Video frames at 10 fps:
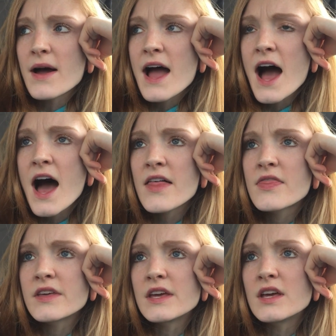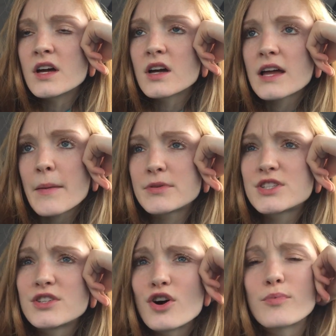I had the
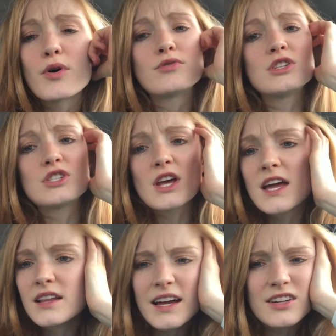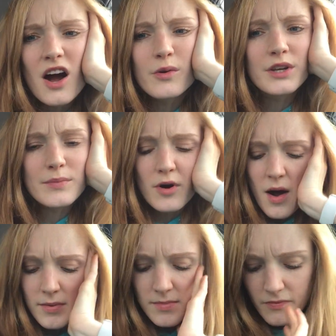cappuccino protein shake, like, not really a
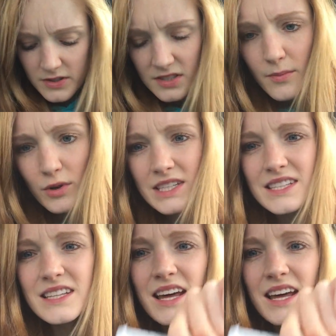problem, but for some reason,